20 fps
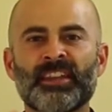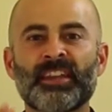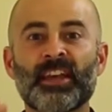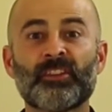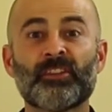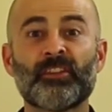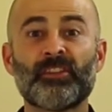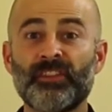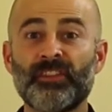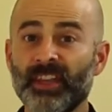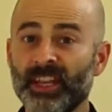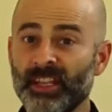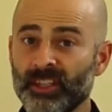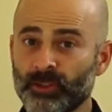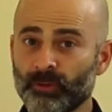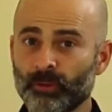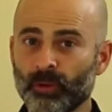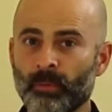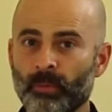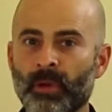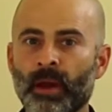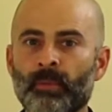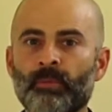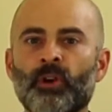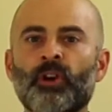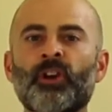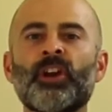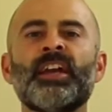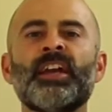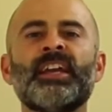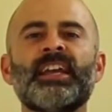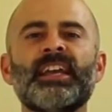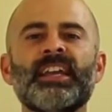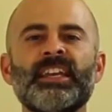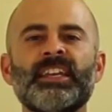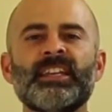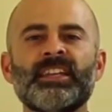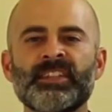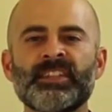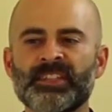Now the thing to remember
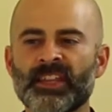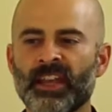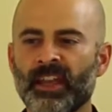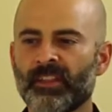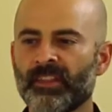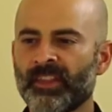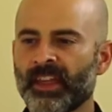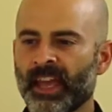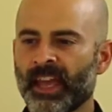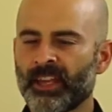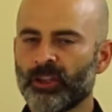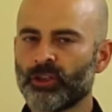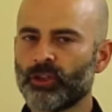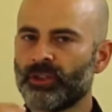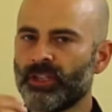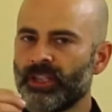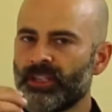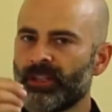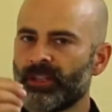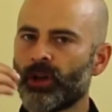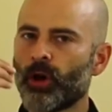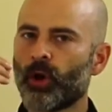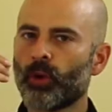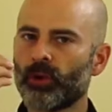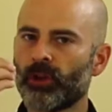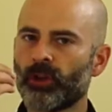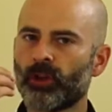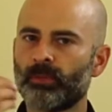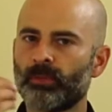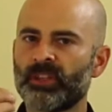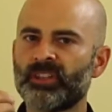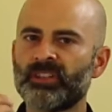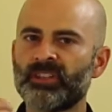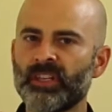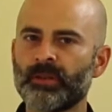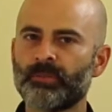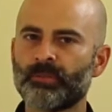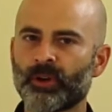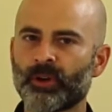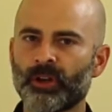is that you need to go a little bit
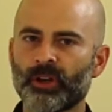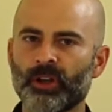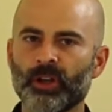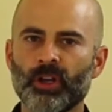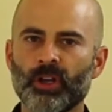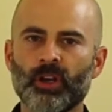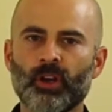deeper.